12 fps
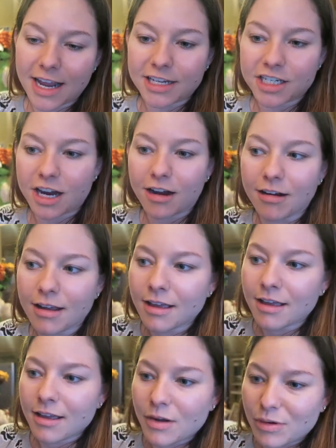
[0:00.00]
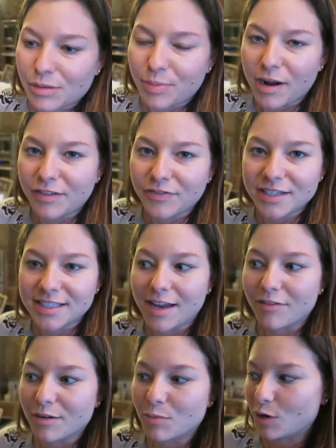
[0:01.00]
high chair with breakfast
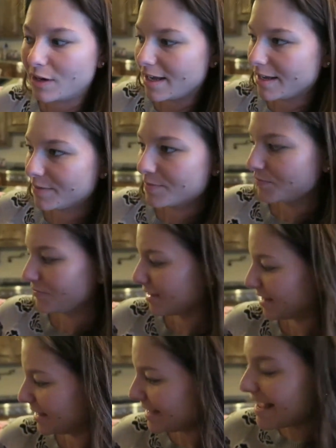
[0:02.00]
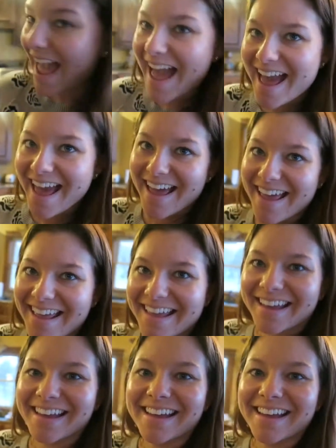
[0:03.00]
every morning. Yay!